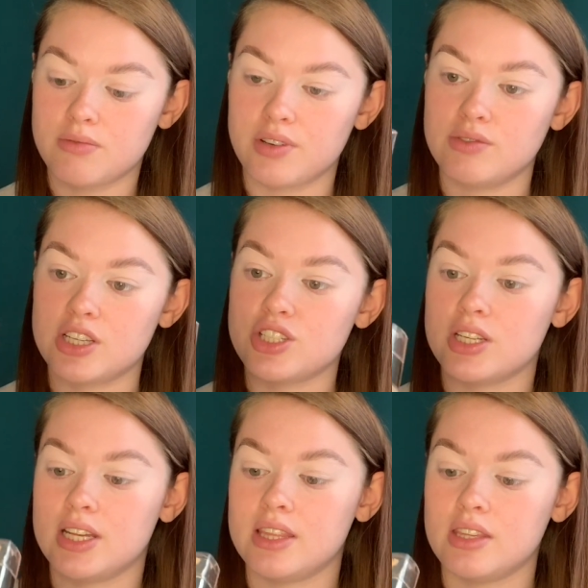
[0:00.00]

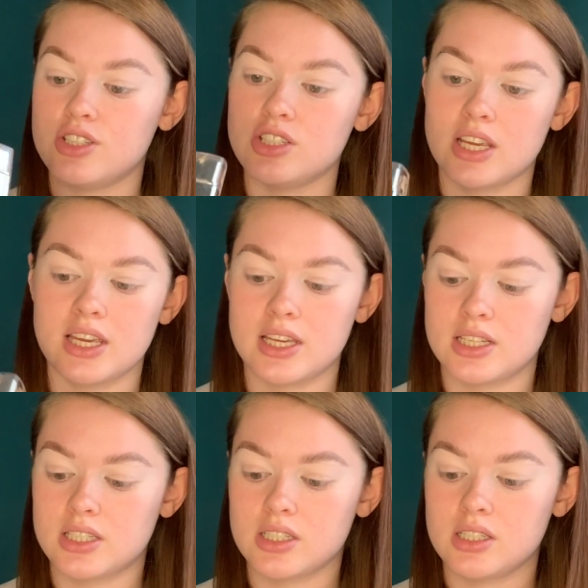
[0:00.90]
foundation in the shade
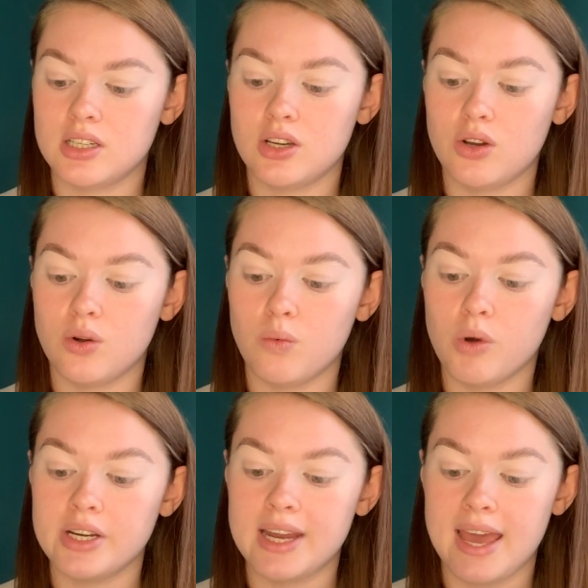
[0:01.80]

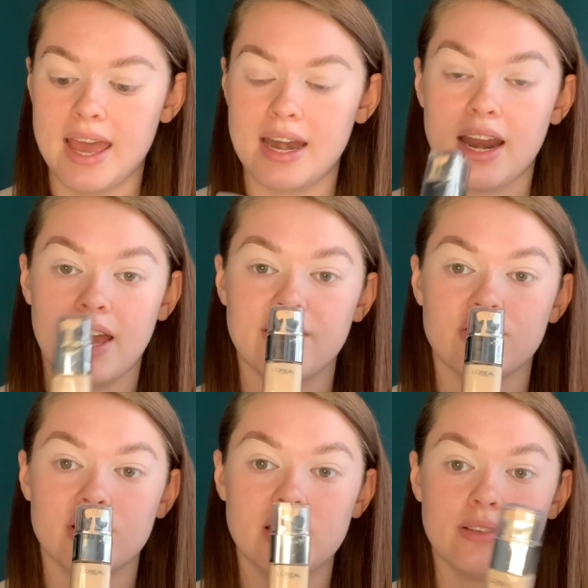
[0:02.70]
1N
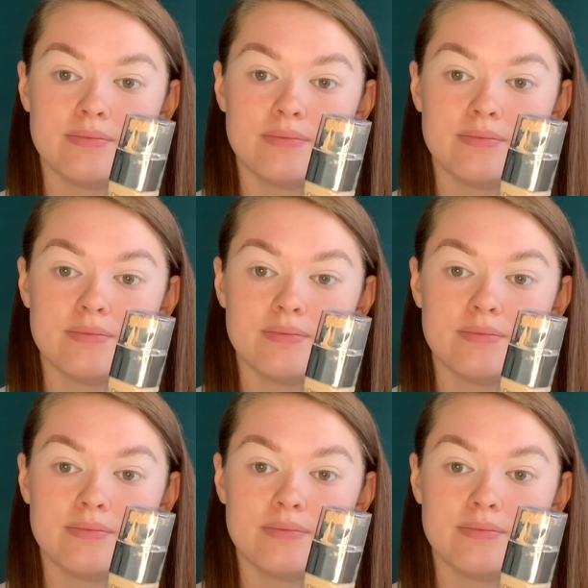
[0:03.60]
Ivory.